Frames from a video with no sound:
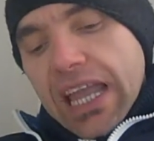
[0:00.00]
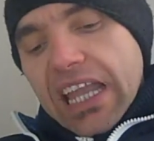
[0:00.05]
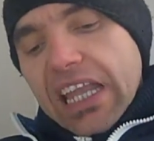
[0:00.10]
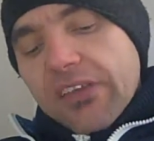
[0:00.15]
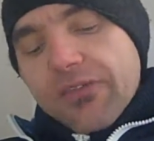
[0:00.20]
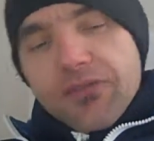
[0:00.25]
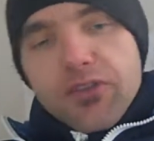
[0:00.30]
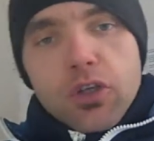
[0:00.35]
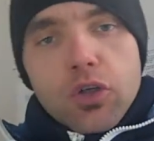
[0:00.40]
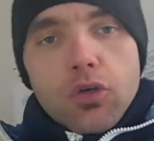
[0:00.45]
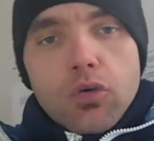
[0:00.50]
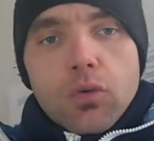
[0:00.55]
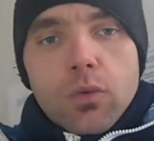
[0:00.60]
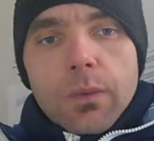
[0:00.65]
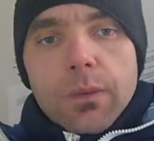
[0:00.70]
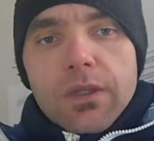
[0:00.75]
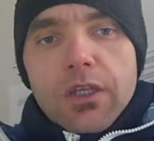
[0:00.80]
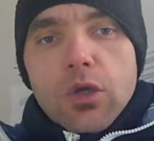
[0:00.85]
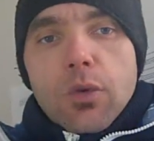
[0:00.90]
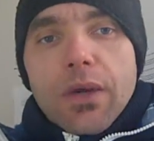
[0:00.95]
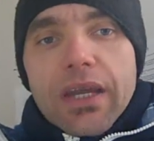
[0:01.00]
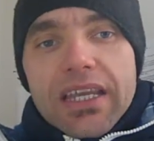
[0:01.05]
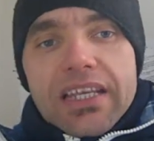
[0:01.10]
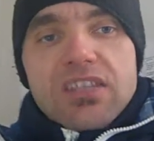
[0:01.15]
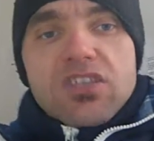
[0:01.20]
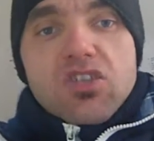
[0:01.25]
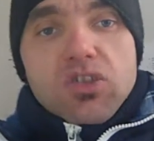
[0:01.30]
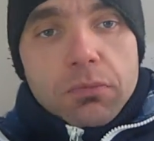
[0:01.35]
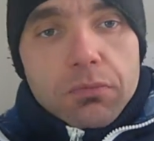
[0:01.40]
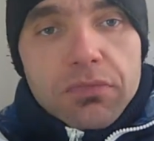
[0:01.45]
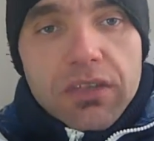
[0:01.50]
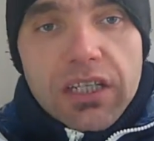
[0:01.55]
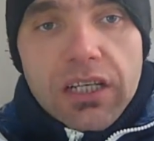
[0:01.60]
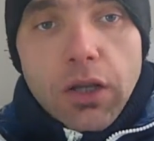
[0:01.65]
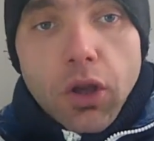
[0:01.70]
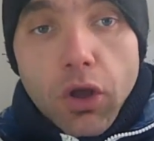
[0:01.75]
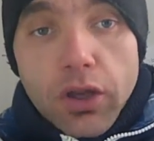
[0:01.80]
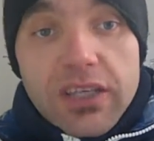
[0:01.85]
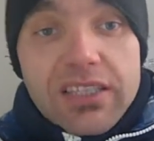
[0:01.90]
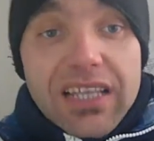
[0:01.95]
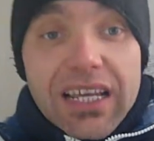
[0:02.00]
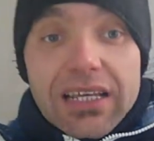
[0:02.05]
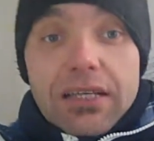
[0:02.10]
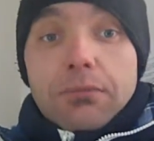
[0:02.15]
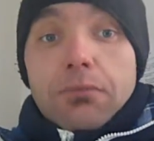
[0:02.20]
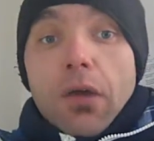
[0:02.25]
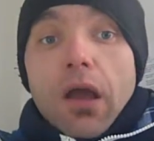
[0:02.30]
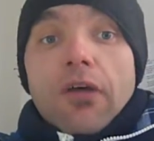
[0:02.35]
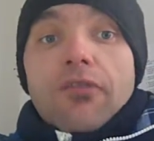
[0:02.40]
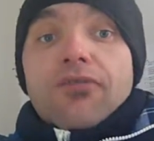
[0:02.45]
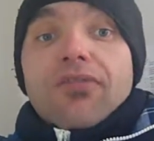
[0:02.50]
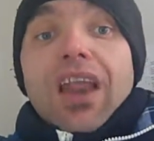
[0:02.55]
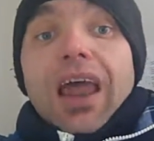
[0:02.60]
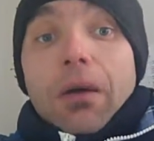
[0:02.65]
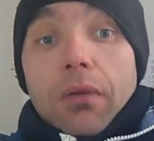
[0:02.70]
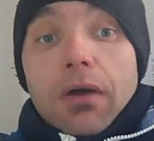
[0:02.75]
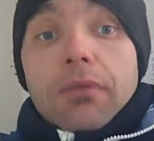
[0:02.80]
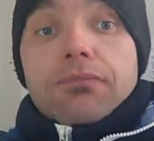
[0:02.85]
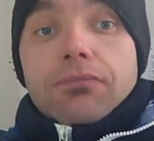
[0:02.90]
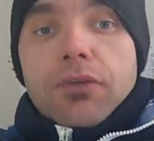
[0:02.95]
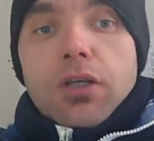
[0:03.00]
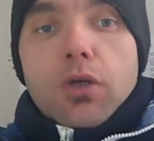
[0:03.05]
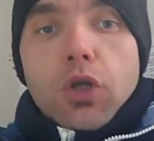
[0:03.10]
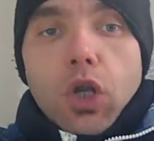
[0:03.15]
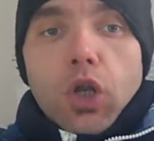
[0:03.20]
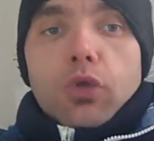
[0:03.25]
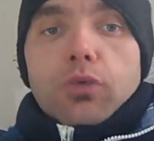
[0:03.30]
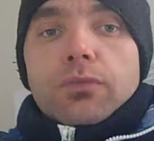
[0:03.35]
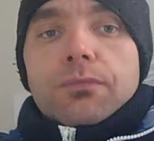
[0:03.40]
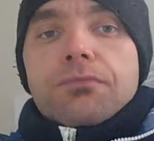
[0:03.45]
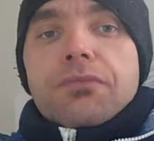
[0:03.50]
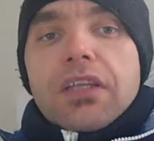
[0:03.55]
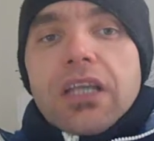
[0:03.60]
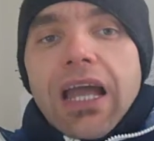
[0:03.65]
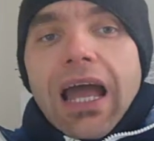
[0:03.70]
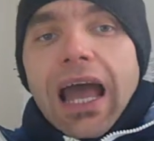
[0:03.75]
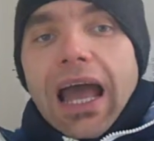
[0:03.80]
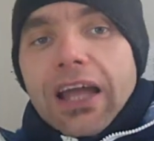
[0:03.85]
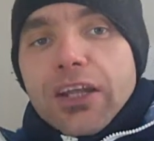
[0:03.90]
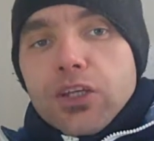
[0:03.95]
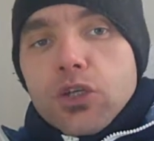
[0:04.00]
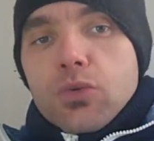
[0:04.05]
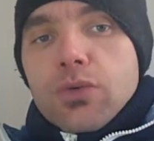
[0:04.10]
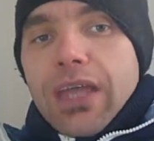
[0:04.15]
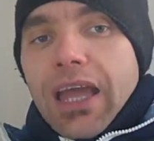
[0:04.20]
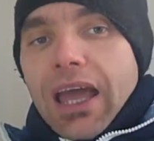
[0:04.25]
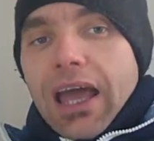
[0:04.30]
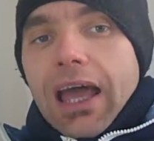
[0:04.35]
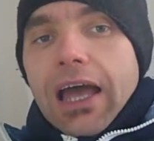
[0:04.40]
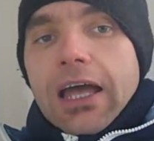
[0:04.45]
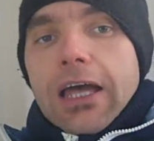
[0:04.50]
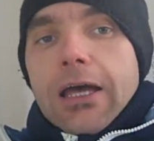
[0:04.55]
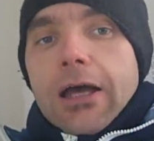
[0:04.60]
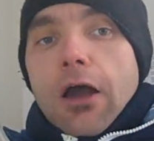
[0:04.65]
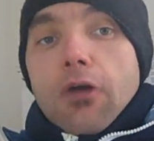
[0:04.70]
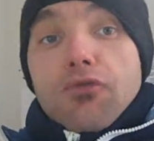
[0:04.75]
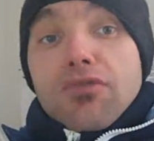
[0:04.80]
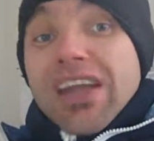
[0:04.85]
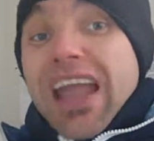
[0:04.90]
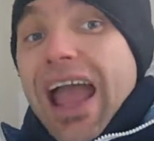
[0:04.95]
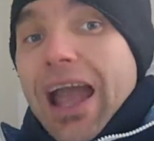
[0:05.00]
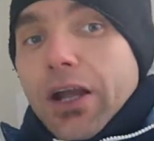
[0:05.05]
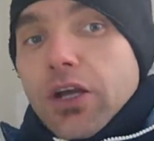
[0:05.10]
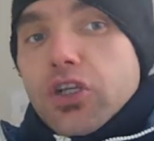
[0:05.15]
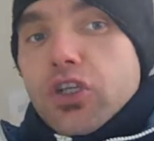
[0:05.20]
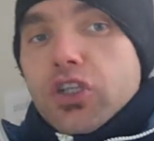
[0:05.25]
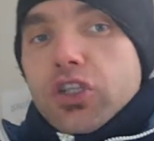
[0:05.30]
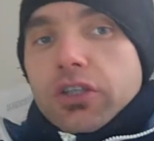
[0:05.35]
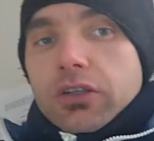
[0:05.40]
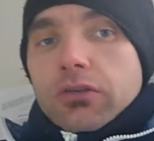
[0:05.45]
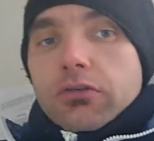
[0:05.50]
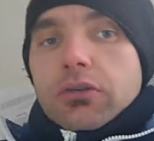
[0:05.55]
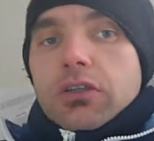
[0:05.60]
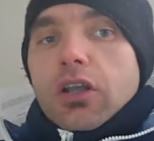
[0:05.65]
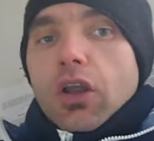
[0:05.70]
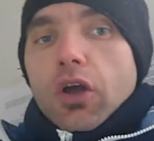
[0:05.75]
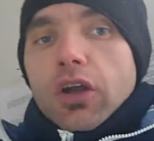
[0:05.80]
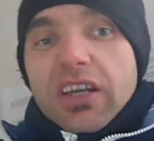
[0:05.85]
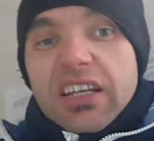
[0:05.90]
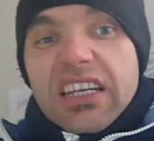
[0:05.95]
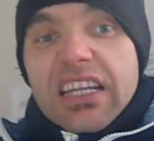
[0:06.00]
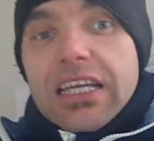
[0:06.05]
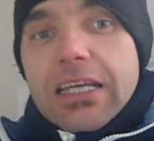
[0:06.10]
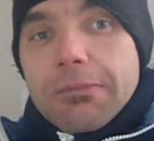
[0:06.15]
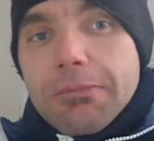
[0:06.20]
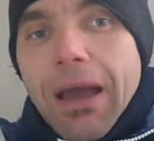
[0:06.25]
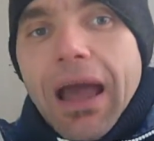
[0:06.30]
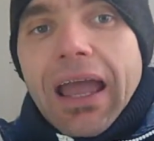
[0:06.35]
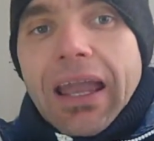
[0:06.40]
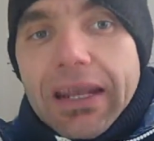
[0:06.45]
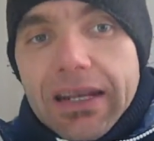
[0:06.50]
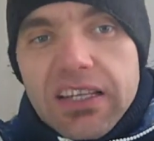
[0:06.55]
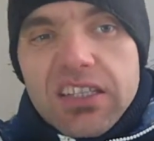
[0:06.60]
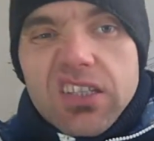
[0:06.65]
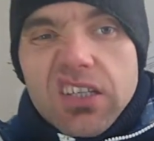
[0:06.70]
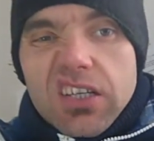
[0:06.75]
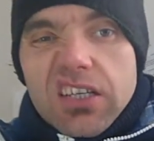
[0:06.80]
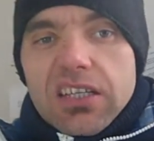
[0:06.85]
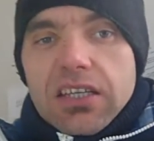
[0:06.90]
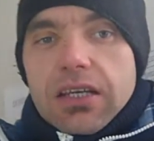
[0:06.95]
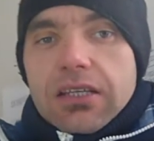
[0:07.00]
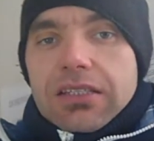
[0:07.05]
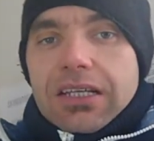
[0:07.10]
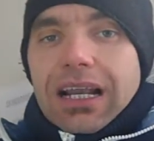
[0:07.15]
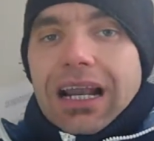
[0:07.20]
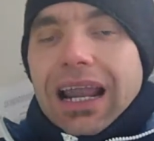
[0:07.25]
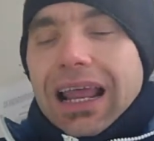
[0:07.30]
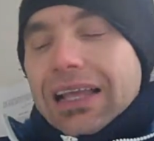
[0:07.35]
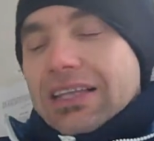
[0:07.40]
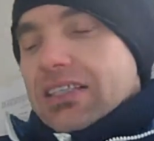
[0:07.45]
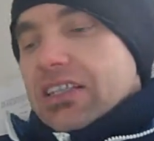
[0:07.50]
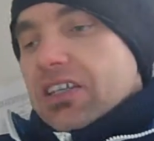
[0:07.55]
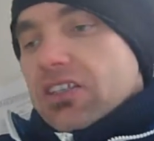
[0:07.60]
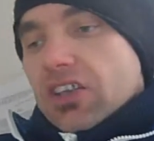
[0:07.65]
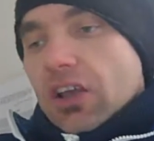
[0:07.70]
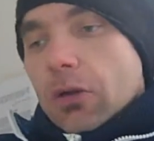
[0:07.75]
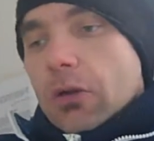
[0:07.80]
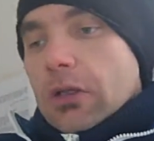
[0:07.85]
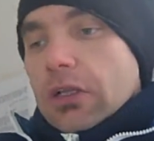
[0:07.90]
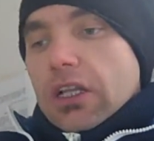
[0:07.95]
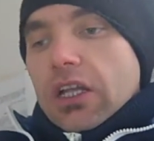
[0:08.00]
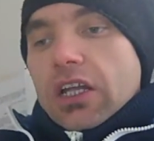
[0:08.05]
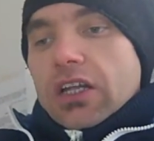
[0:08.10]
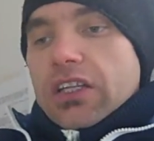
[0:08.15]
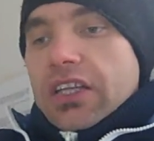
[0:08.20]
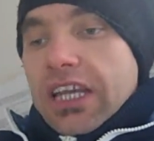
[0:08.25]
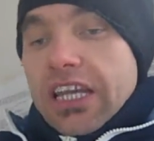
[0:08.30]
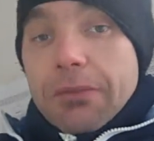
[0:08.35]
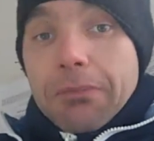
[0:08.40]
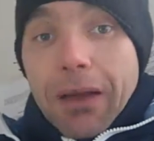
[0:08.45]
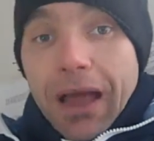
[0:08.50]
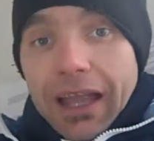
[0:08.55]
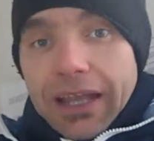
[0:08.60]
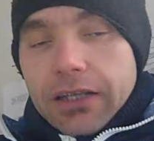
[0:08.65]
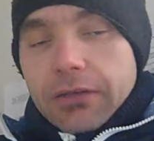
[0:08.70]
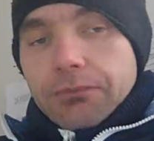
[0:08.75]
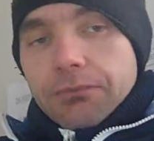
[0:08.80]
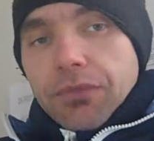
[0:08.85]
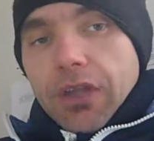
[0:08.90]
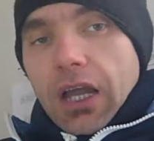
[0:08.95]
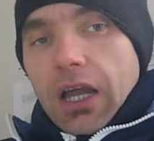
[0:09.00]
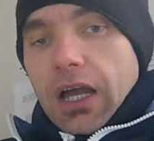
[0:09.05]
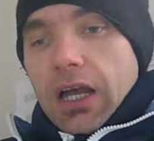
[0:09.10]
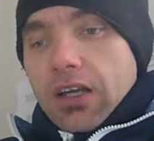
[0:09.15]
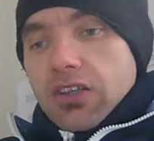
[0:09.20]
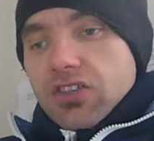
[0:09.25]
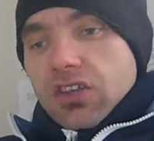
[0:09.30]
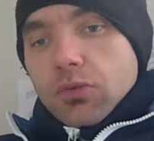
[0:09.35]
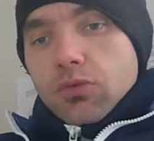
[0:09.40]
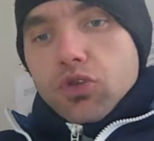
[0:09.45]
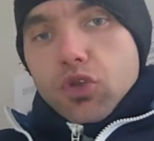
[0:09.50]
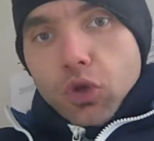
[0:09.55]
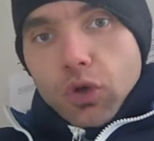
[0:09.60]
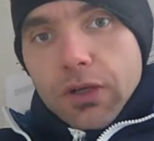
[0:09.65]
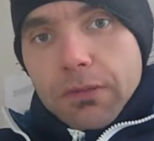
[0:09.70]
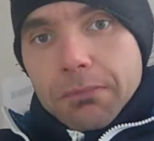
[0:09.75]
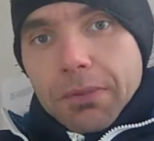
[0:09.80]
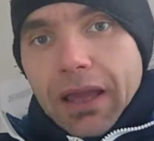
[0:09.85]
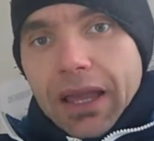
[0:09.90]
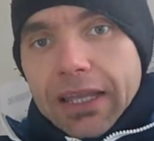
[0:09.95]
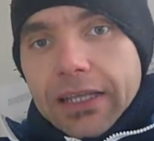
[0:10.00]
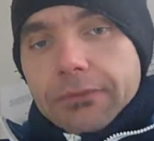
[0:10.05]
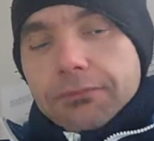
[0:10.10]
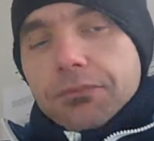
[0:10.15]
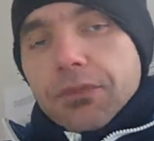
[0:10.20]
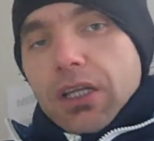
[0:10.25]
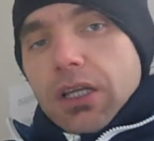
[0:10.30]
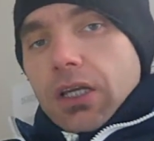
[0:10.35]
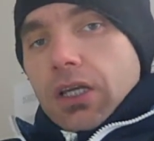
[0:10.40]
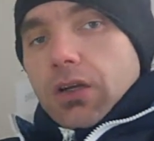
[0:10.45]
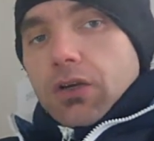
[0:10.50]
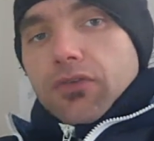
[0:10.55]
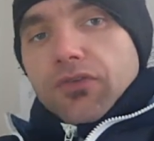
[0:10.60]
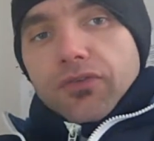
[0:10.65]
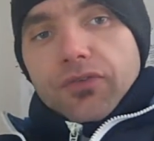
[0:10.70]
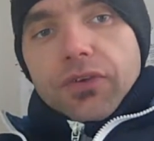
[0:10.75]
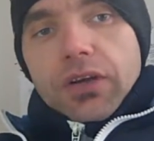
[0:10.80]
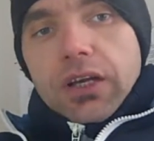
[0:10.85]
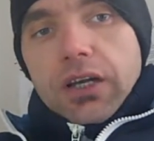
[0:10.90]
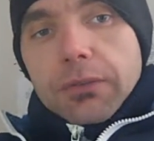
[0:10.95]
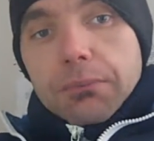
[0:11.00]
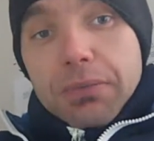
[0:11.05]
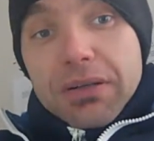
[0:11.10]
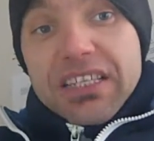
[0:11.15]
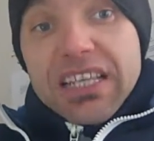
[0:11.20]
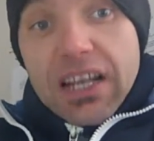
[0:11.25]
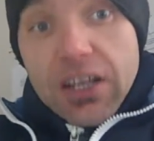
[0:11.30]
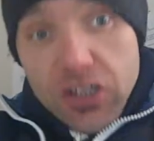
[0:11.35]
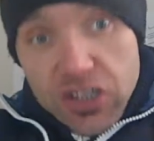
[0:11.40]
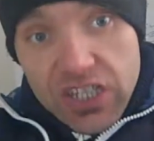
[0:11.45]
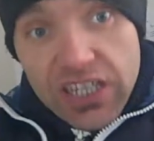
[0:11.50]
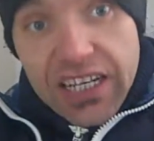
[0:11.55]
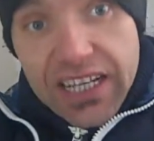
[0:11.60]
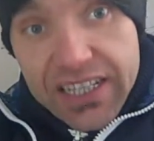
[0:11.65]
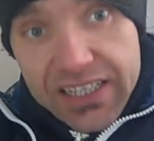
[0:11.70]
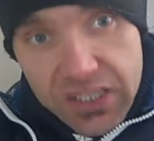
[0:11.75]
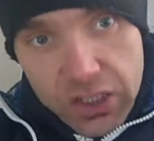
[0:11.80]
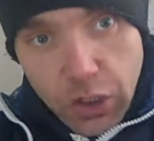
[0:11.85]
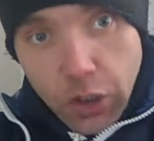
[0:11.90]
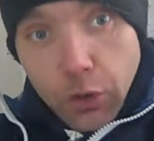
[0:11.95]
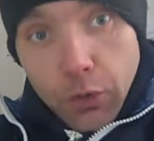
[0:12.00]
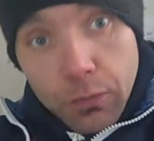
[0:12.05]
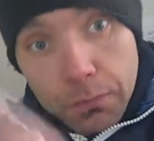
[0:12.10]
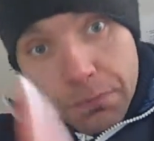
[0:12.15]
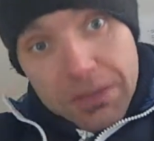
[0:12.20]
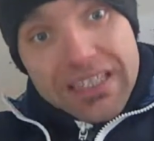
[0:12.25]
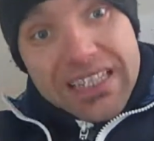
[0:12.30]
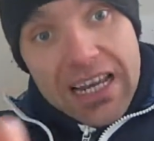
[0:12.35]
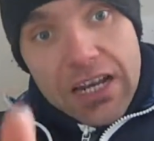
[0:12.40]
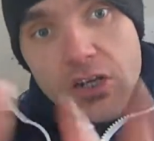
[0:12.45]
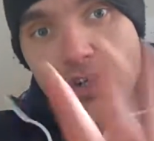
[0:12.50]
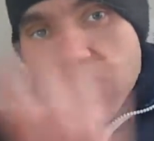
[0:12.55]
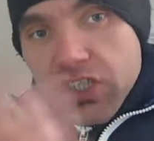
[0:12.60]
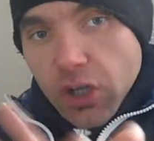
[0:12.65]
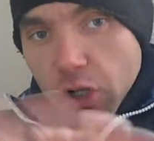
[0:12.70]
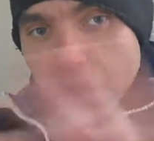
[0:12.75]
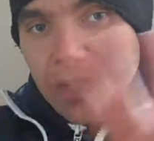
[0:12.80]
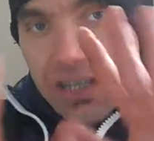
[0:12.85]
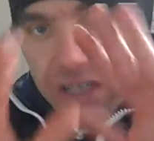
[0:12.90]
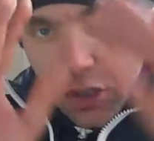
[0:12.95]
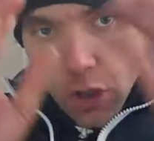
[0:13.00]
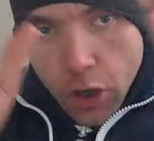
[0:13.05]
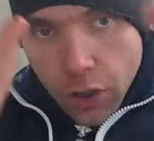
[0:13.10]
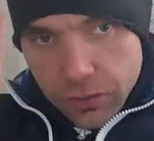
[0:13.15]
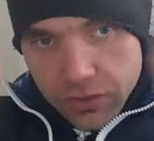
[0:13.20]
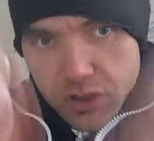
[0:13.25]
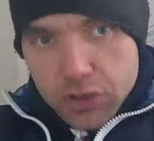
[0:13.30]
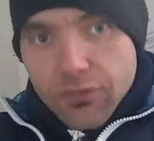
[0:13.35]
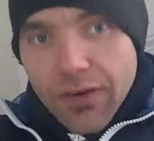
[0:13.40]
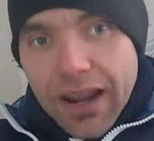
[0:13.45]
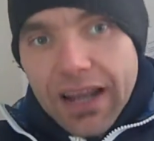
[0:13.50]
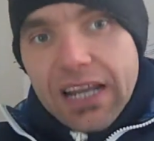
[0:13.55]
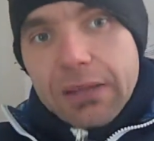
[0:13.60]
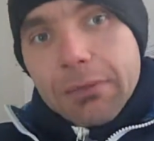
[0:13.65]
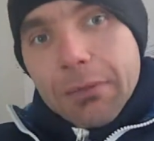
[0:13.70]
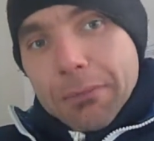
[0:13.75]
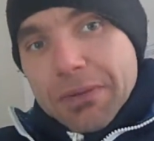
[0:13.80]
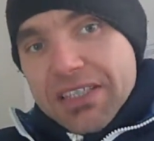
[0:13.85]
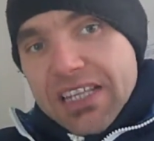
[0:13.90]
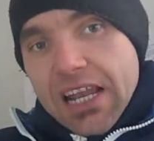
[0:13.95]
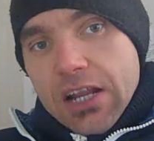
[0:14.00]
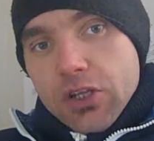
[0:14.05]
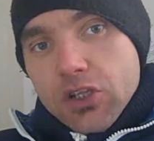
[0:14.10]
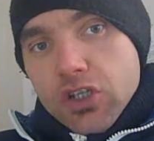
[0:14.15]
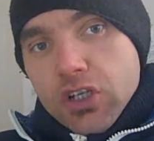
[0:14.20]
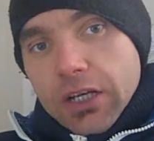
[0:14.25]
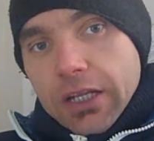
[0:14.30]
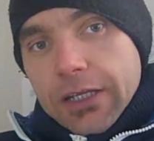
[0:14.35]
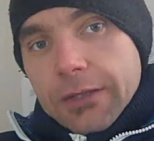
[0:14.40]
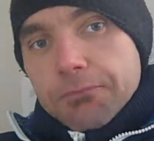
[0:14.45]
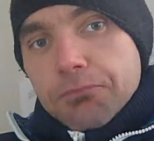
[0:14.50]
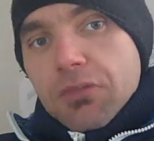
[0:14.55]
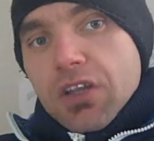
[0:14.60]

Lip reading: If you eat something like, say, a flour, a gluten, and you get a reaction, like knee pain is a classic. So knee pain, so joint pain, potentially linked to gluten, potentially, not directly, but potentially.